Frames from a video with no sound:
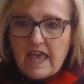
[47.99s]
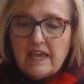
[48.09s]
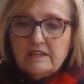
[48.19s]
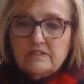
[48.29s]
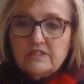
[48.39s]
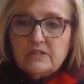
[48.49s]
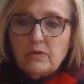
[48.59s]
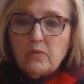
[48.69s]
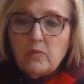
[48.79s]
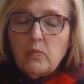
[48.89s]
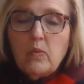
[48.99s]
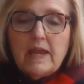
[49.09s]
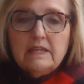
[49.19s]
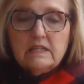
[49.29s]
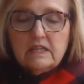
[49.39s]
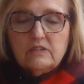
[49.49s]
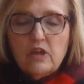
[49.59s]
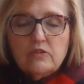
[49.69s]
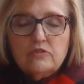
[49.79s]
and waited,